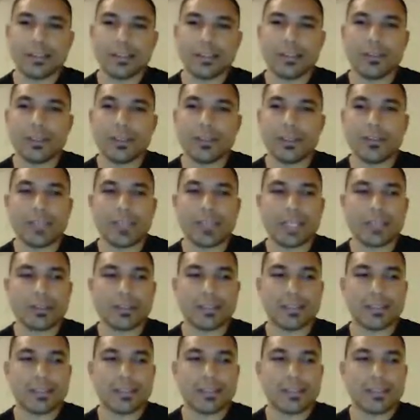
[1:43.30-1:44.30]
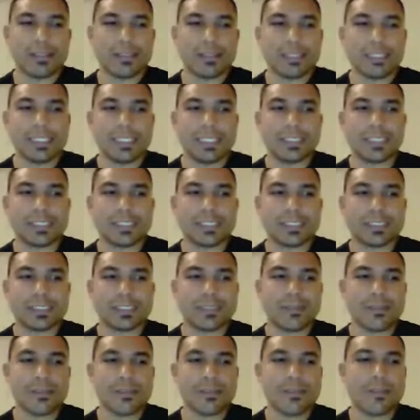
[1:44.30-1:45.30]
do it, because this
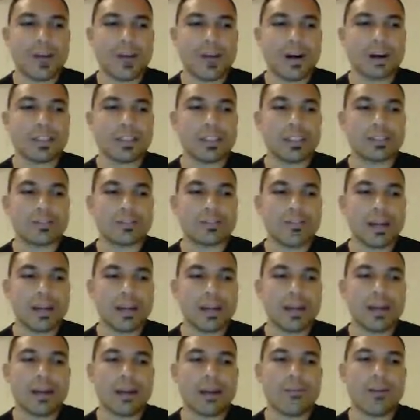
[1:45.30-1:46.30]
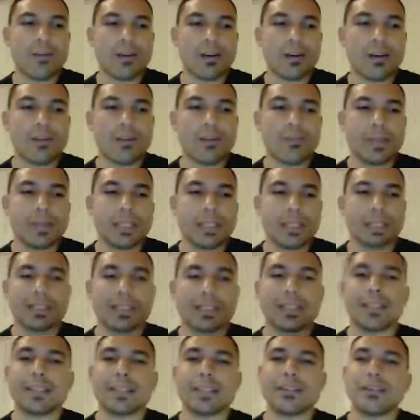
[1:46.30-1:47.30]
is much better and more
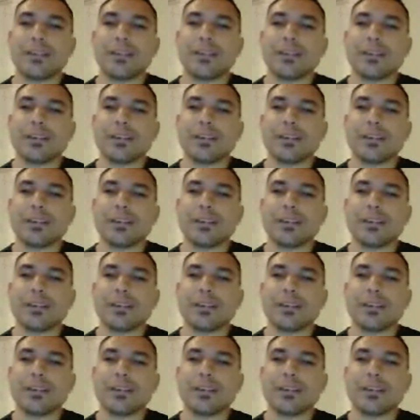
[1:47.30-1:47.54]
convenient than